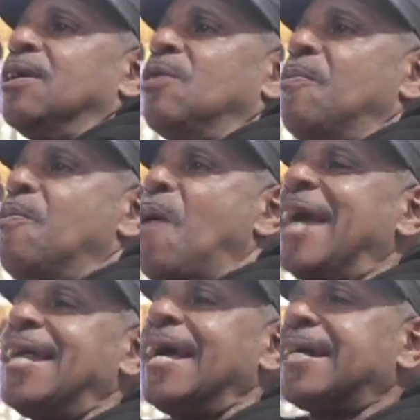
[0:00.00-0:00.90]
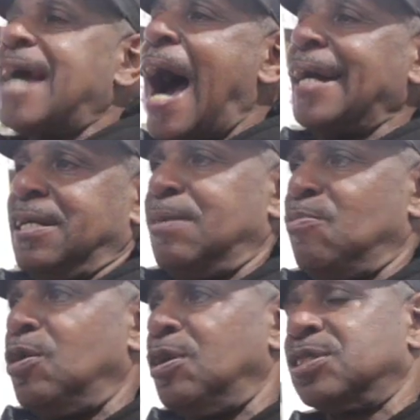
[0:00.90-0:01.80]
And the way they got him
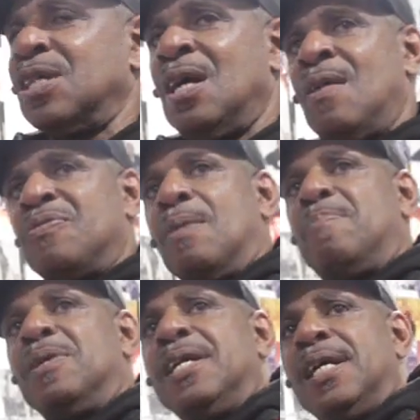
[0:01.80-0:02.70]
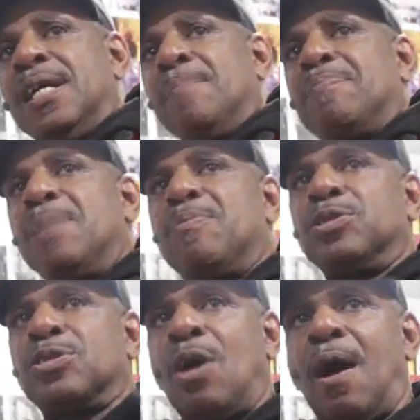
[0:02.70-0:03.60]
was the Benin
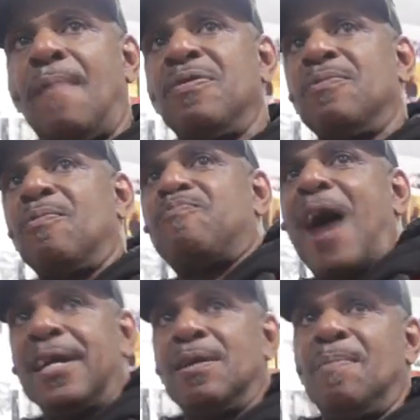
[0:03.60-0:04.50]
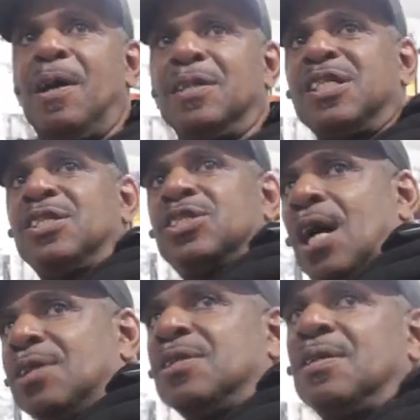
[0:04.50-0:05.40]
people start fighting amongst each
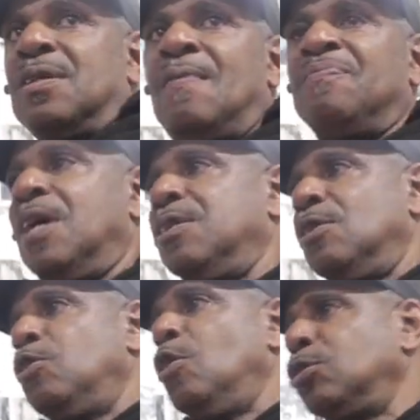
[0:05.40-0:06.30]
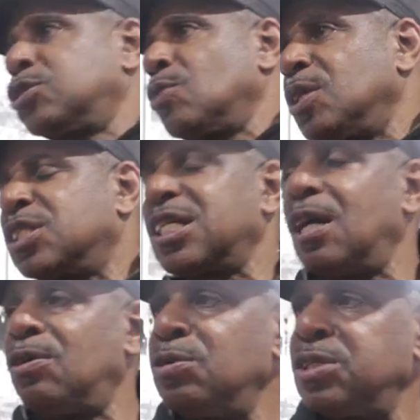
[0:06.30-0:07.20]
other, and the loser was
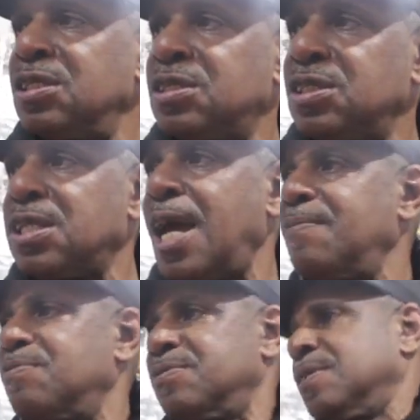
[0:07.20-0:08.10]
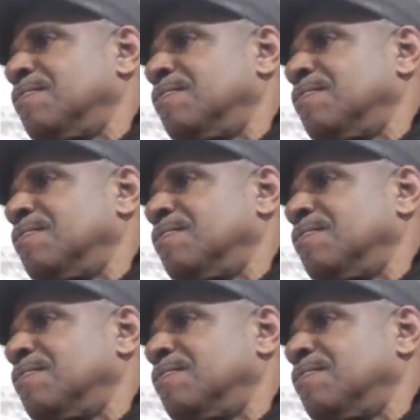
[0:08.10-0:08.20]
sold into slavery.